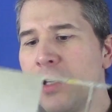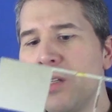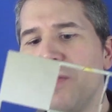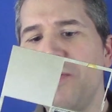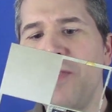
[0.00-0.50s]

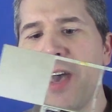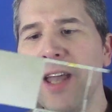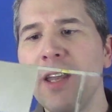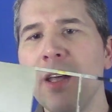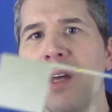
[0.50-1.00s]
to
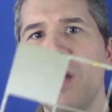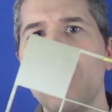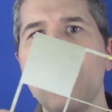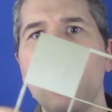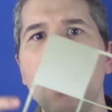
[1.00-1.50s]
fit
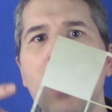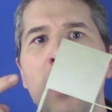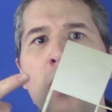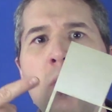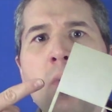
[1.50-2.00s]

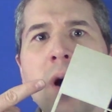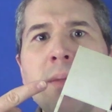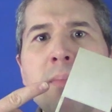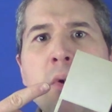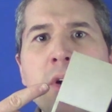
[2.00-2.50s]

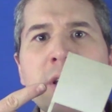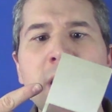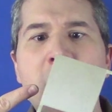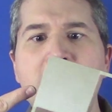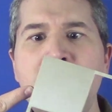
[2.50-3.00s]
1 more
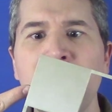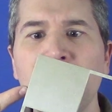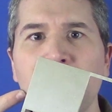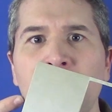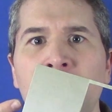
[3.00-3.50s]

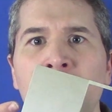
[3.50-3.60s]
tile.